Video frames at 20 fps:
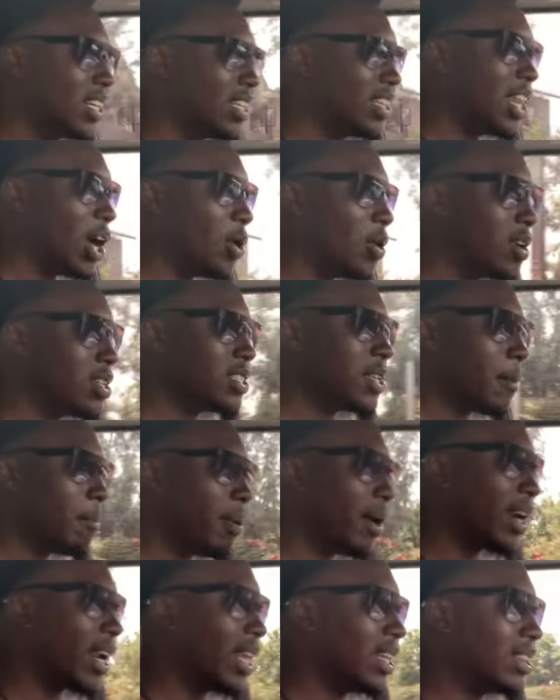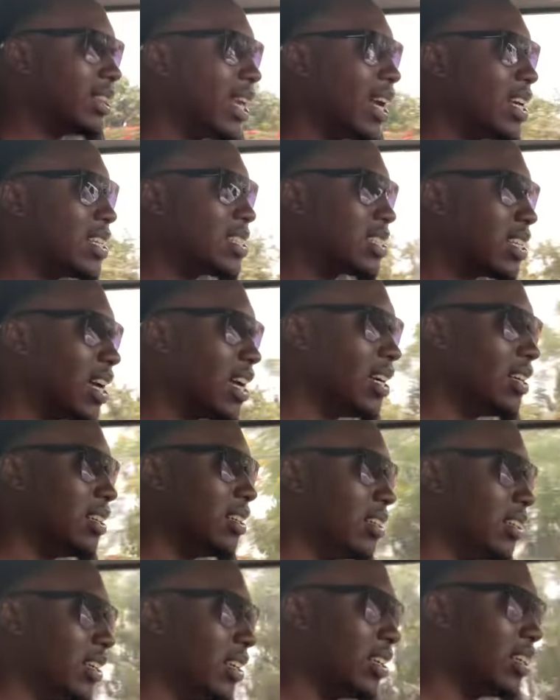that was a parenthèse, eh?
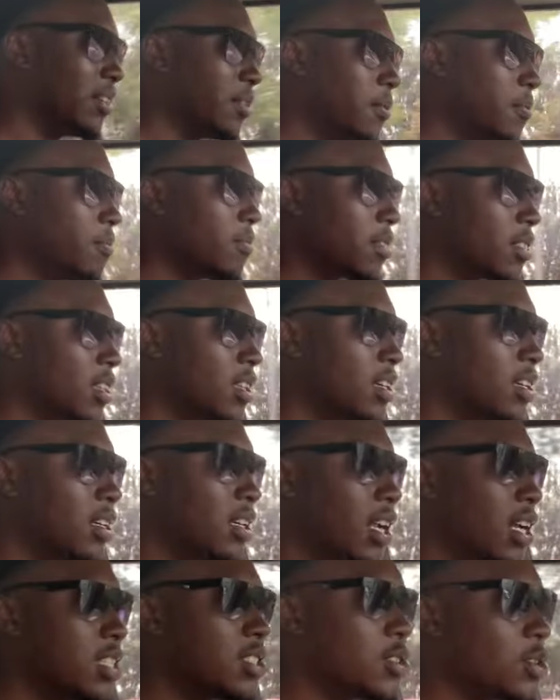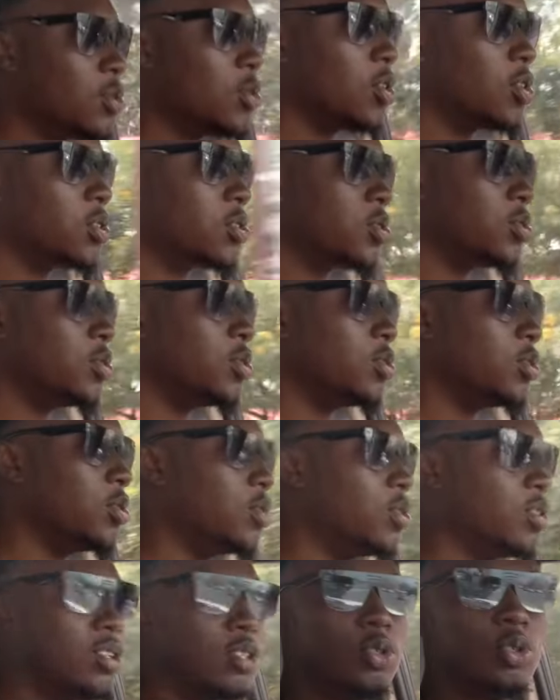Let's go to,
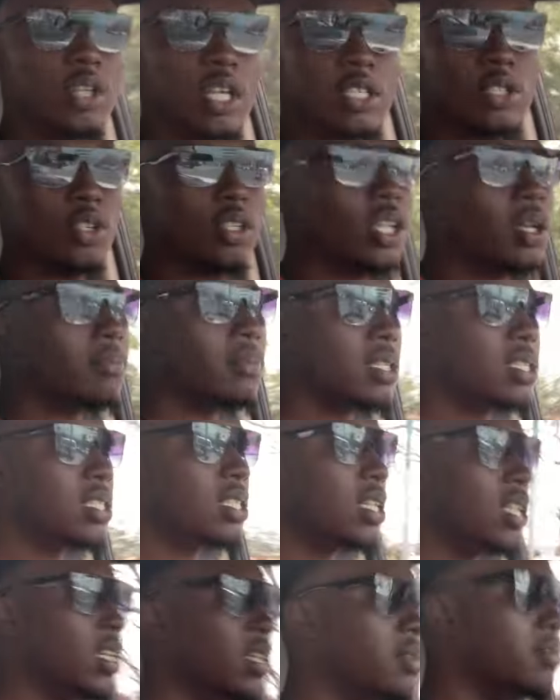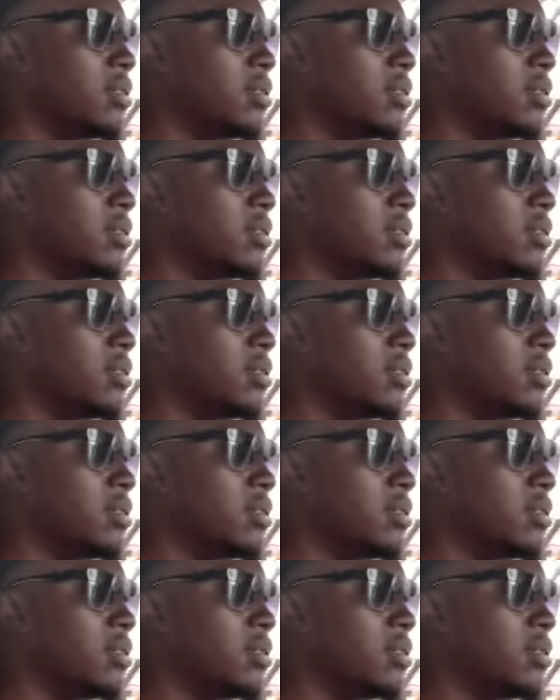you can show them the city.